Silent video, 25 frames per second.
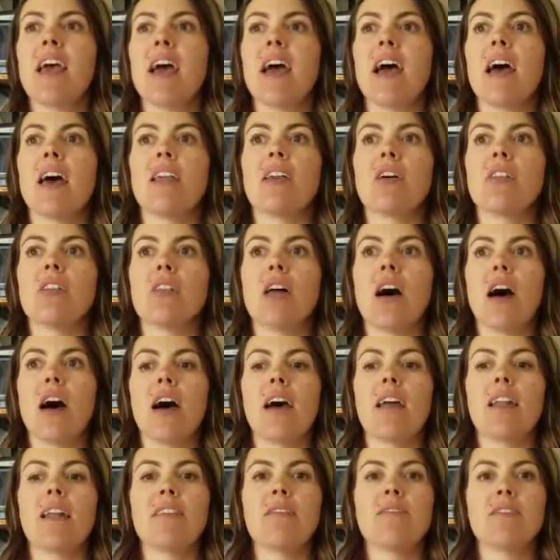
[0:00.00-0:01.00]
And a
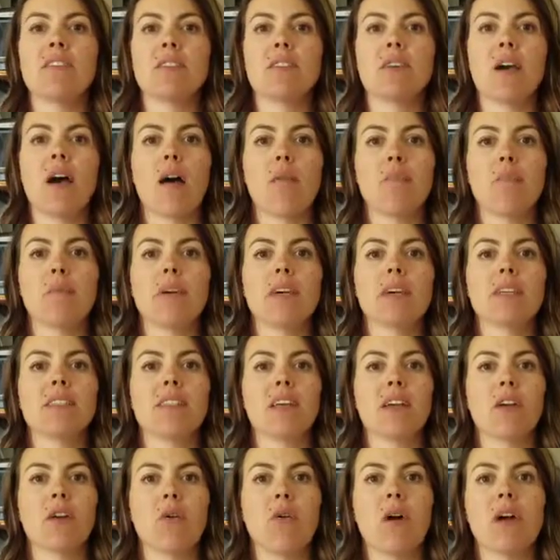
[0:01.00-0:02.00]
lot of the topics
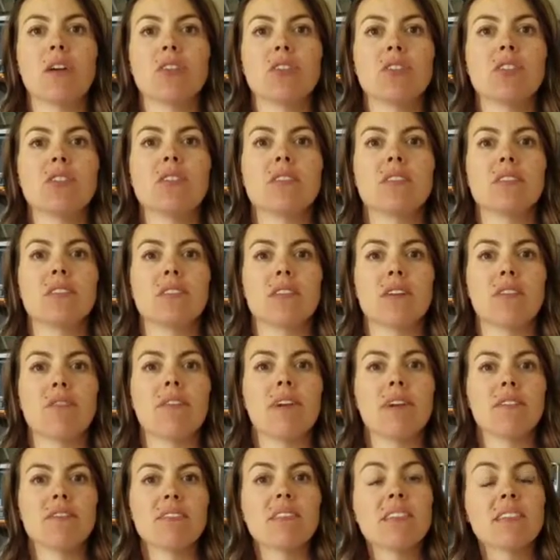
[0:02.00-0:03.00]
and questions
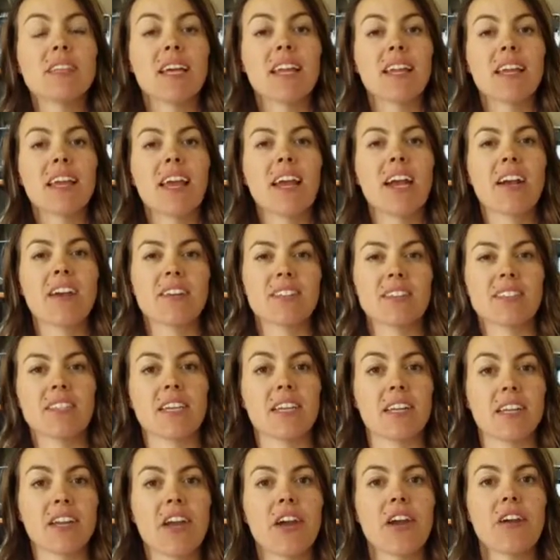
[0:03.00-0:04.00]
around skincare and
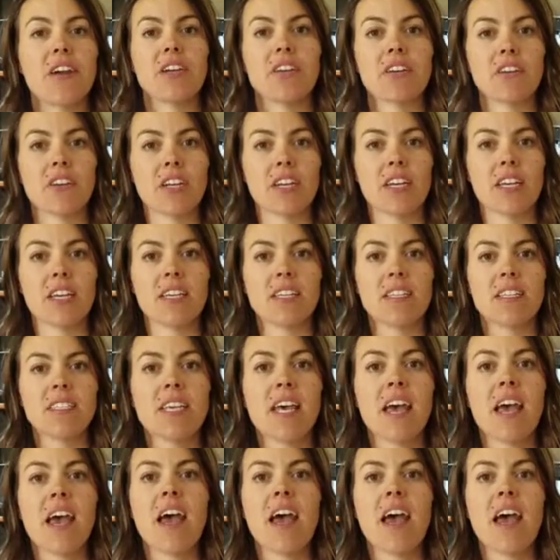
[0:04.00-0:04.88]
skincare ingredients